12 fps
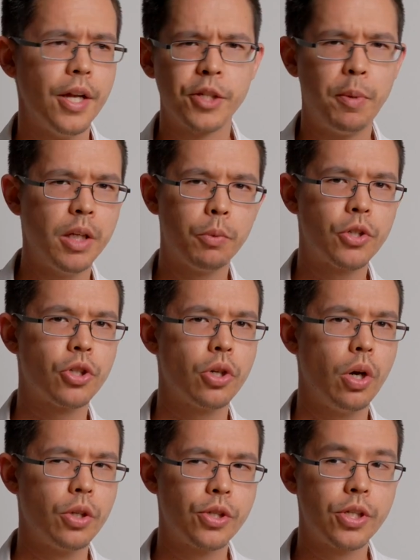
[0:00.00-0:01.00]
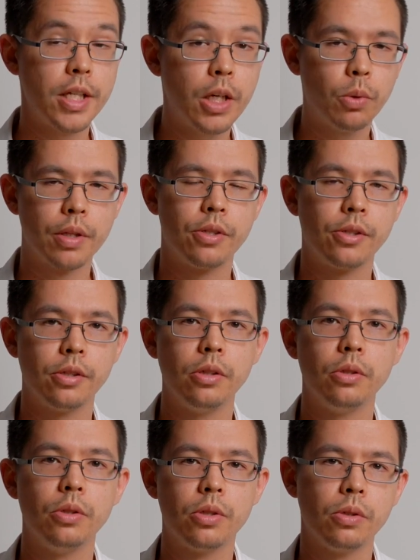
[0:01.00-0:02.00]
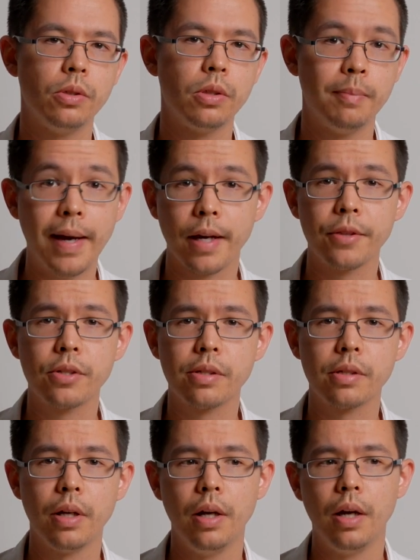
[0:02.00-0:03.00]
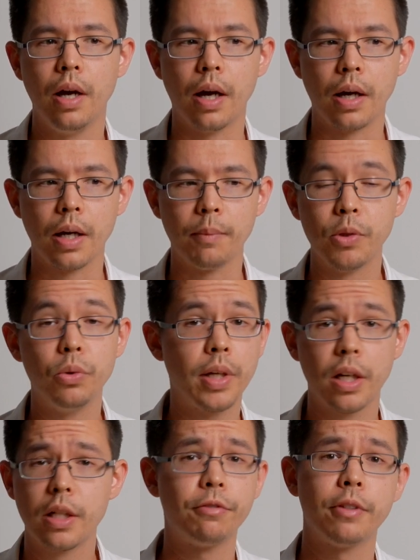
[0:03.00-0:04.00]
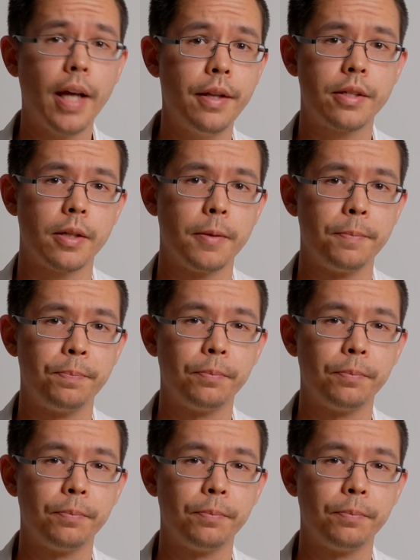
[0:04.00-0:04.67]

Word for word: depending which sequence you do the maths, um, you'll get a different answer.